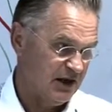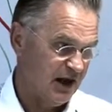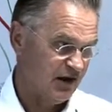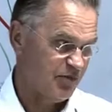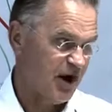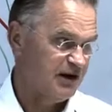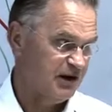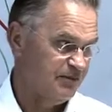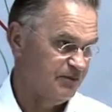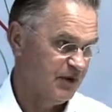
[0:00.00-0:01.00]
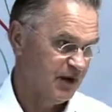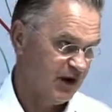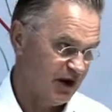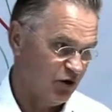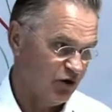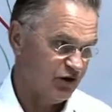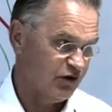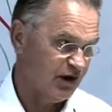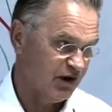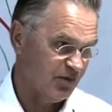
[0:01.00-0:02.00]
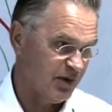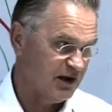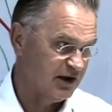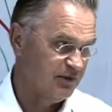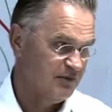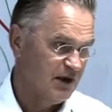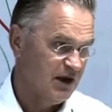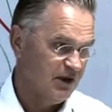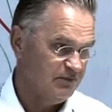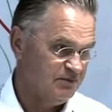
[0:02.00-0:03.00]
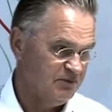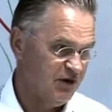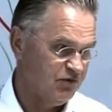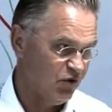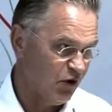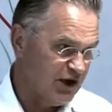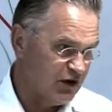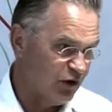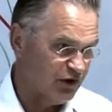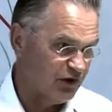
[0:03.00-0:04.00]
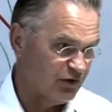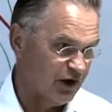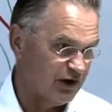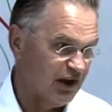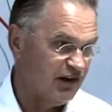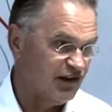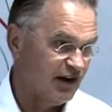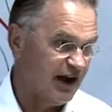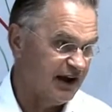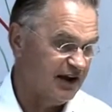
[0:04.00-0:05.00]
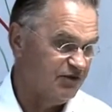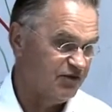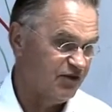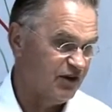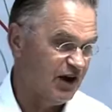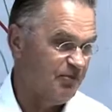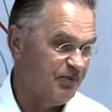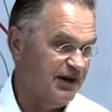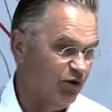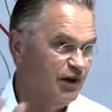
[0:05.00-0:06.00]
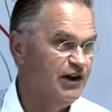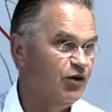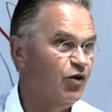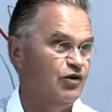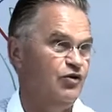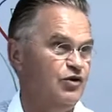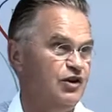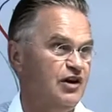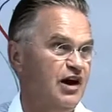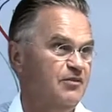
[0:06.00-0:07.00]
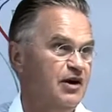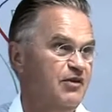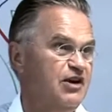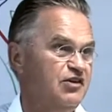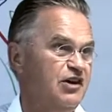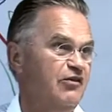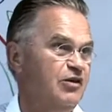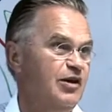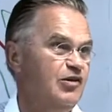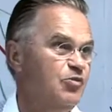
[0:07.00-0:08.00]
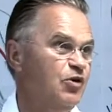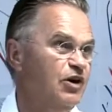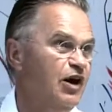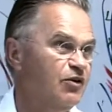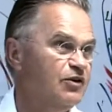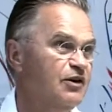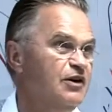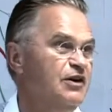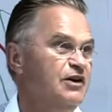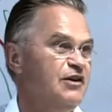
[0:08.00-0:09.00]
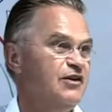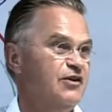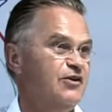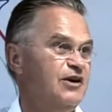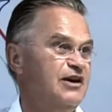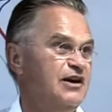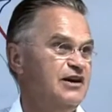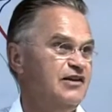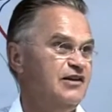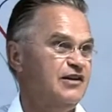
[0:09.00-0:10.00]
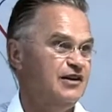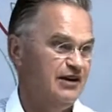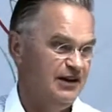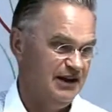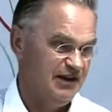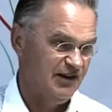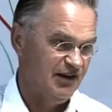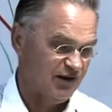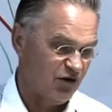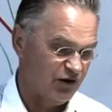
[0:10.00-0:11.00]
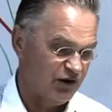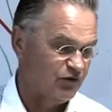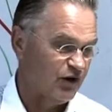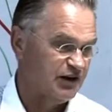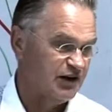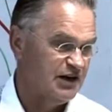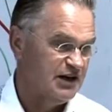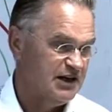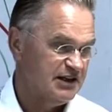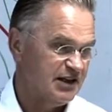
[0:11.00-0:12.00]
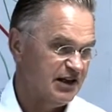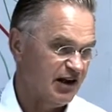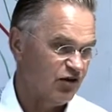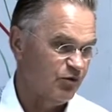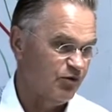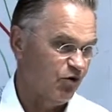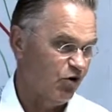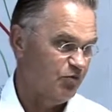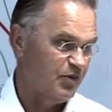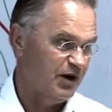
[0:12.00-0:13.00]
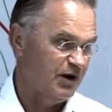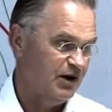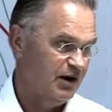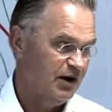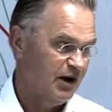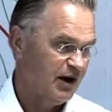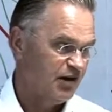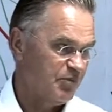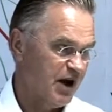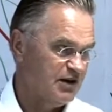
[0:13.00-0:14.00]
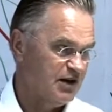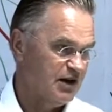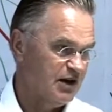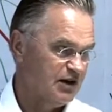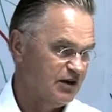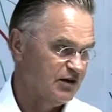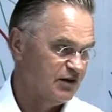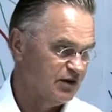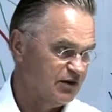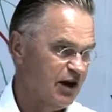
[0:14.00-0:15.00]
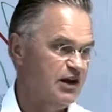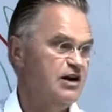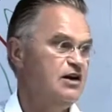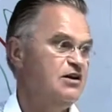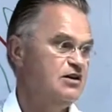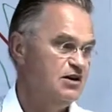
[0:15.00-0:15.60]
expanding, and then concentrating and expanding. If you only concentrate, it is like if company only grows all the time. Eventually, everybody is burned out. So it's this concentrating that has to be followed by expanding and taking